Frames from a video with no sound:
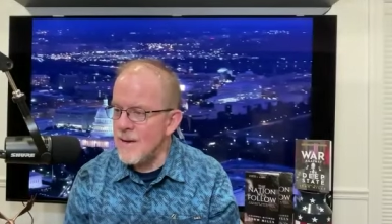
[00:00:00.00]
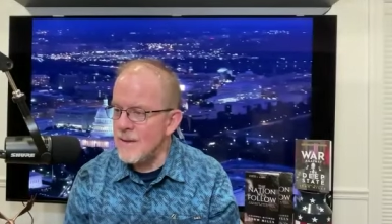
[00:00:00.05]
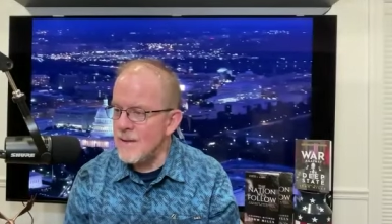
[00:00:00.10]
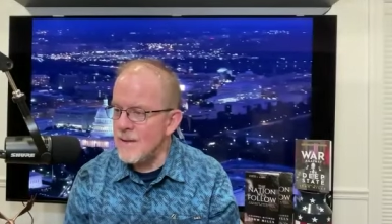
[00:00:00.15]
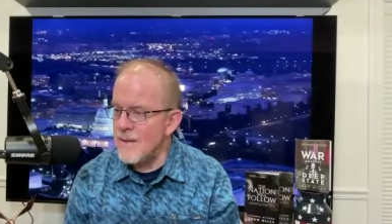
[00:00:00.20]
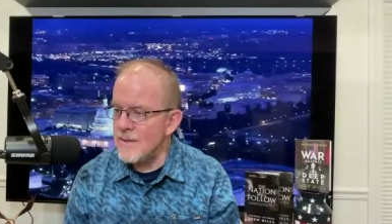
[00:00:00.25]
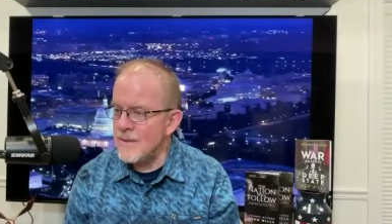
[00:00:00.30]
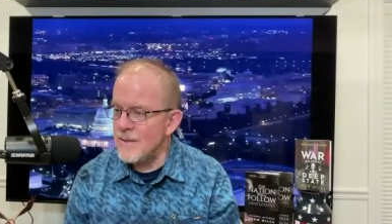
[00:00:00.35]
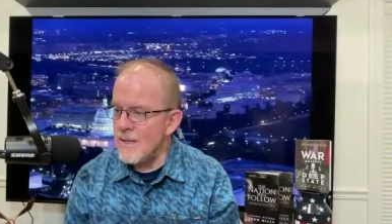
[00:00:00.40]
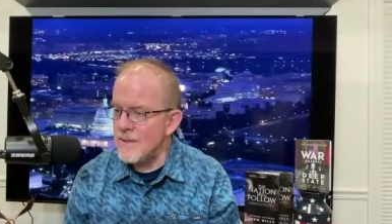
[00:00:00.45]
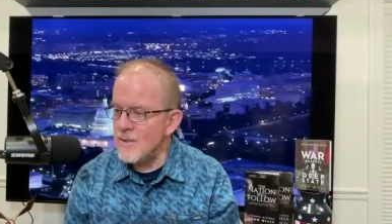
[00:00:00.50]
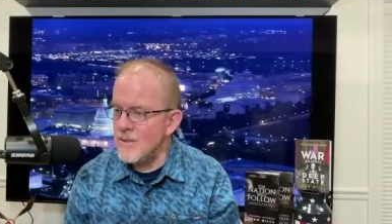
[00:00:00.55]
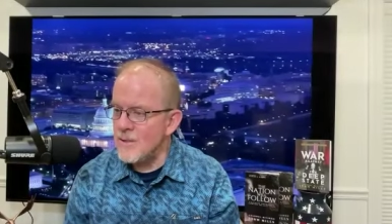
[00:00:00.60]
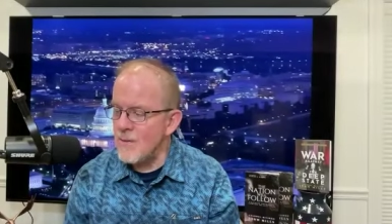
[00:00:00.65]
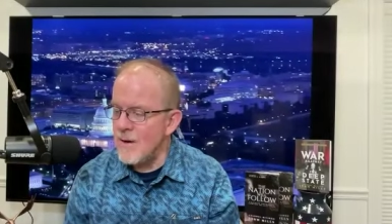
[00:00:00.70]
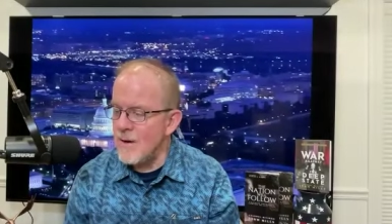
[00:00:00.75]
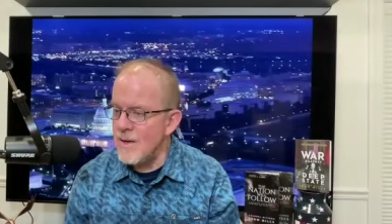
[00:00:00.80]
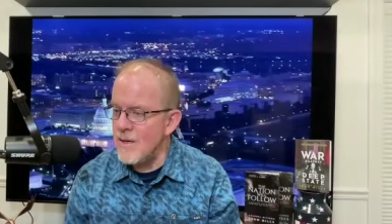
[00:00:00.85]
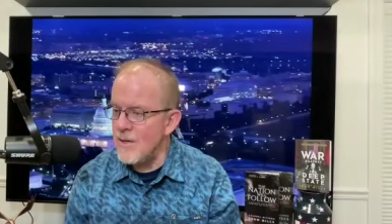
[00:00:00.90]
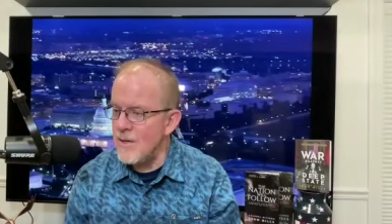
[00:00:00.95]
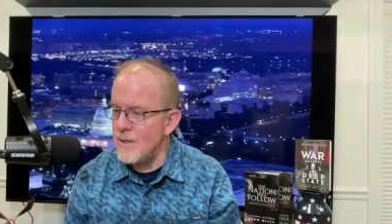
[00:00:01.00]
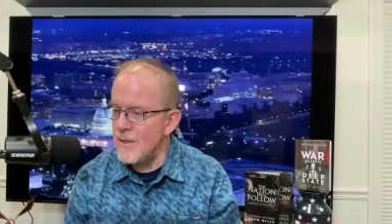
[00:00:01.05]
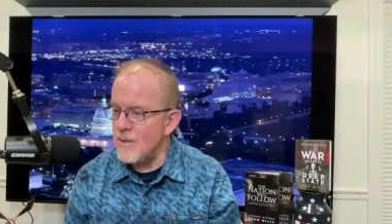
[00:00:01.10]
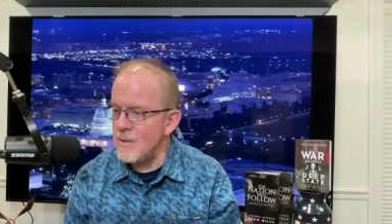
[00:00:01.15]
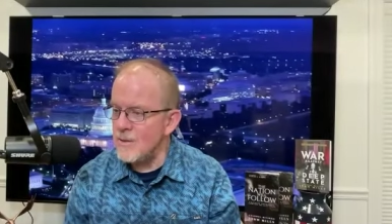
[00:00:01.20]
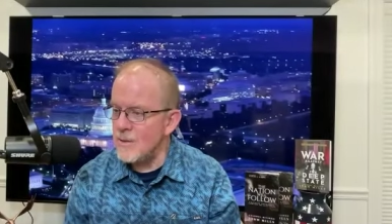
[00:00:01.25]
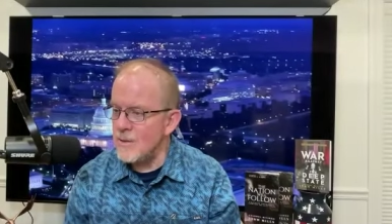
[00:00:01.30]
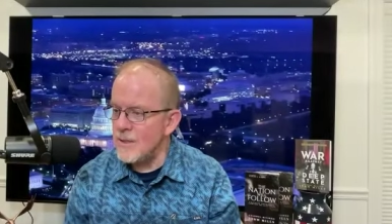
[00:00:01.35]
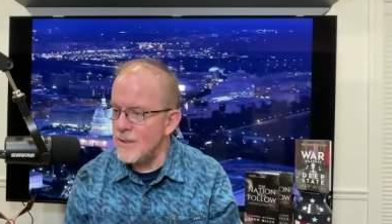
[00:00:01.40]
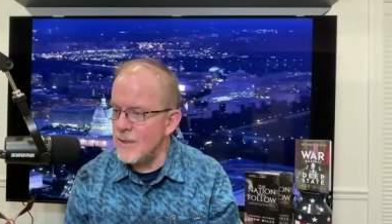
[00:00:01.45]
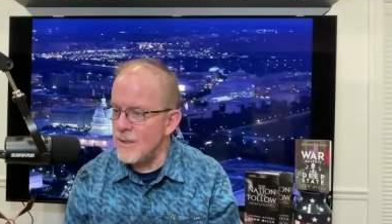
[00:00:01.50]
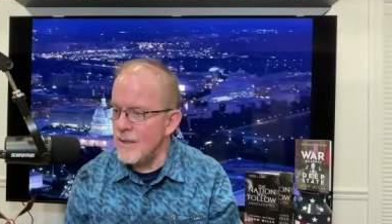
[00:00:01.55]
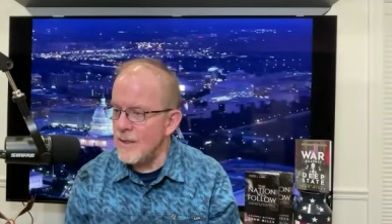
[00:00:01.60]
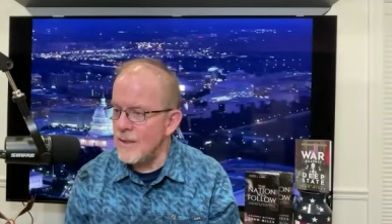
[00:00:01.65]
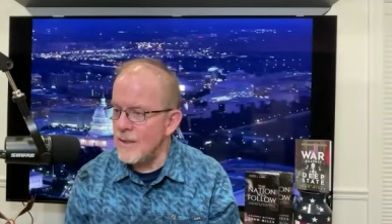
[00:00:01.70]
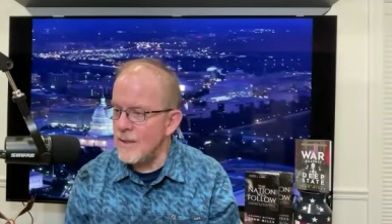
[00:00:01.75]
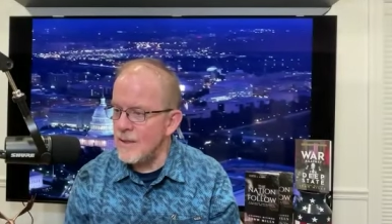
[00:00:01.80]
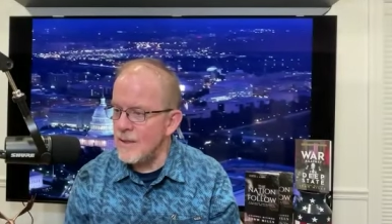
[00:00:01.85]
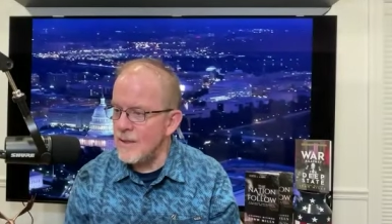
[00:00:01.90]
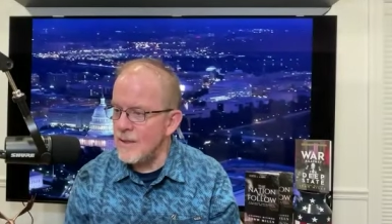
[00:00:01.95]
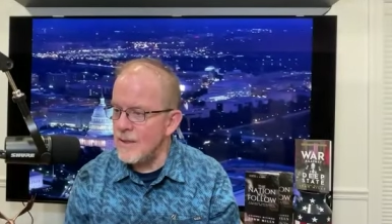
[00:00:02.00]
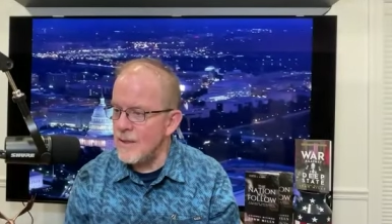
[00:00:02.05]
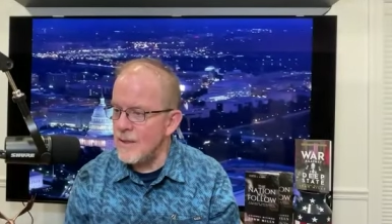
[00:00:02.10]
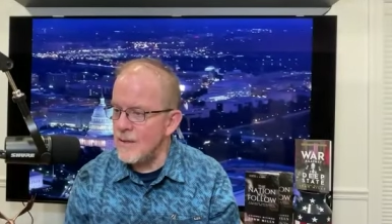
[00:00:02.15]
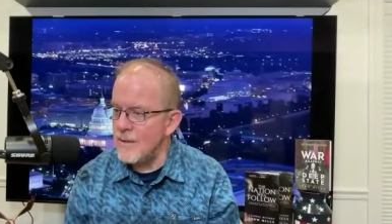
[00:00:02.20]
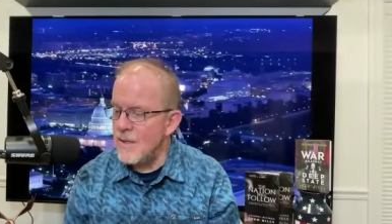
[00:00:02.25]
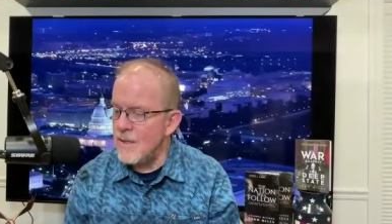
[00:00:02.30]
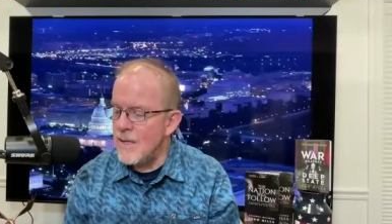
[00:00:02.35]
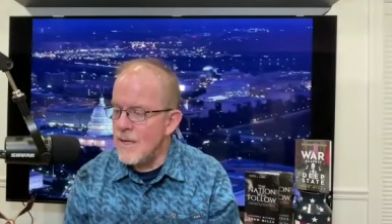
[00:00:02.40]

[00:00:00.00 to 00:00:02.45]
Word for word: That that's great news, and uh,